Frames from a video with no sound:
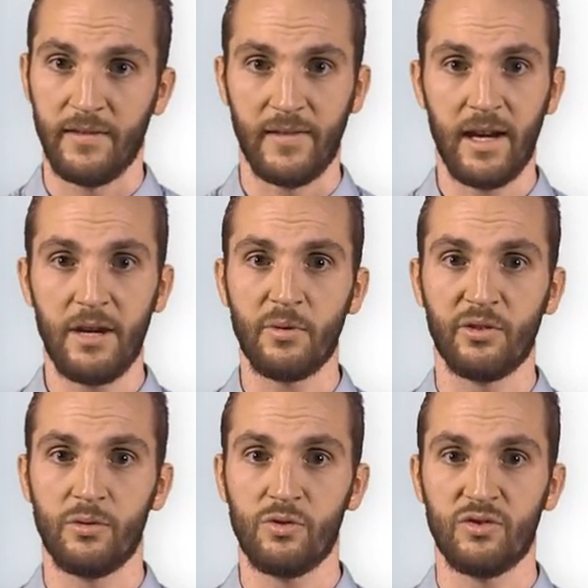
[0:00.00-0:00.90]
and high
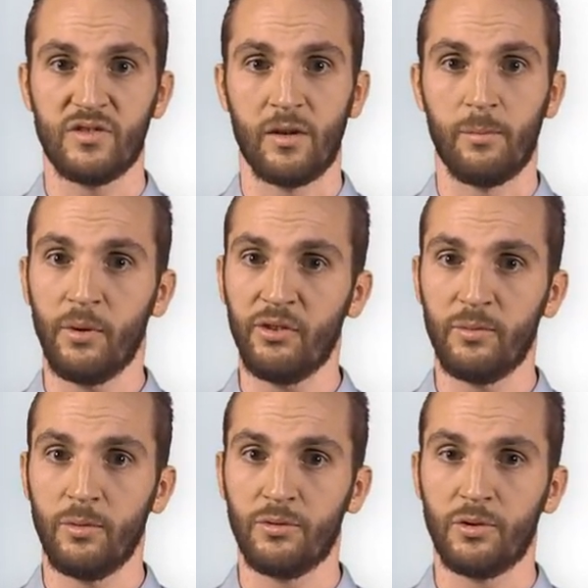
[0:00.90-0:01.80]
resolutions are possible